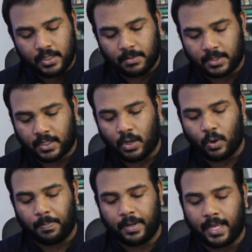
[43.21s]
So I'm just
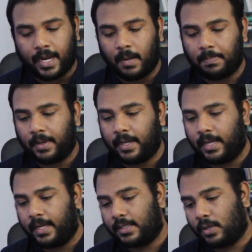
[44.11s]
gonna open that up.
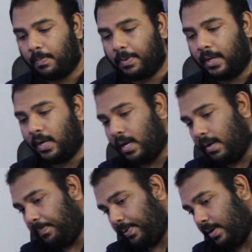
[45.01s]
It's opening
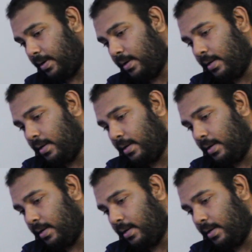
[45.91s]
up.